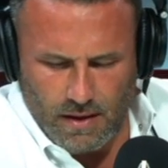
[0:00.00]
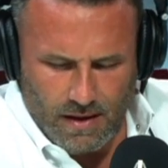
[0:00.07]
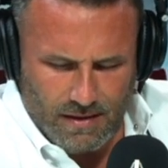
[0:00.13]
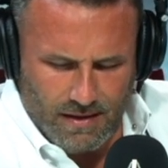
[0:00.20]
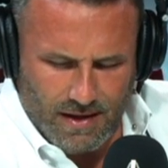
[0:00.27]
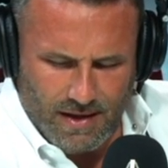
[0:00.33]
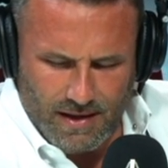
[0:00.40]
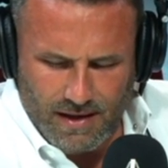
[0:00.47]

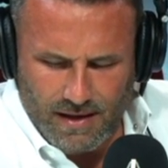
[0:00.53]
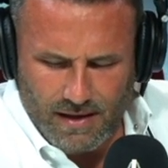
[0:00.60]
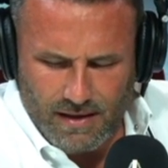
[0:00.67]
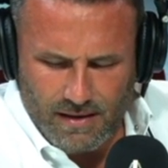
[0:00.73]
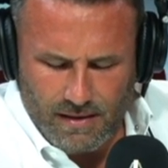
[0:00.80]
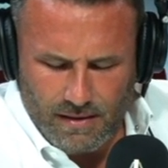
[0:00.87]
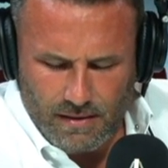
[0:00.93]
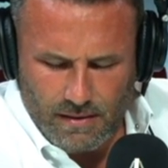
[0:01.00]
And then,
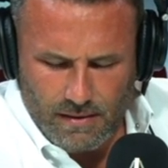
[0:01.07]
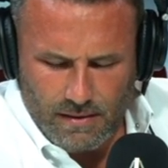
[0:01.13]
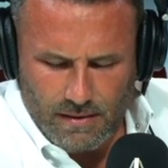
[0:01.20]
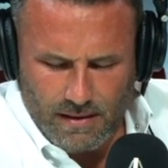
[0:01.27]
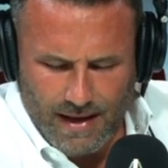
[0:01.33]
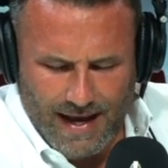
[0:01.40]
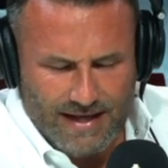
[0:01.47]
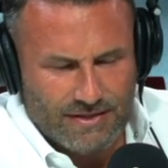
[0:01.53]
uh,
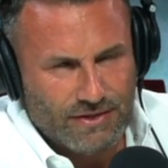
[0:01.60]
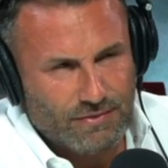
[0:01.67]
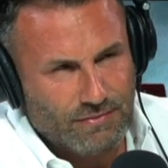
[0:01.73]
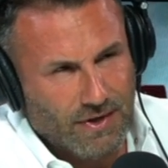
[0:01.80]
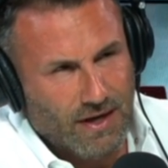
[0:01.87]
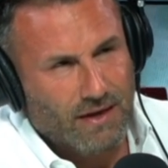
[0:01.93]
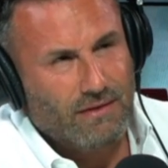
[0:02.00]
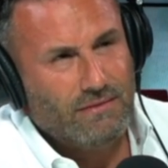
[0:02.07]
as you
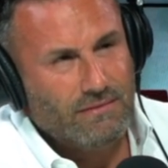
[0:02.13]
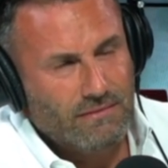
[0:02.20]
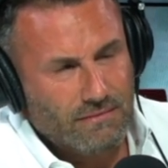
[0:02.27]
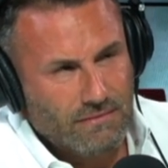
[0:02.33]
know,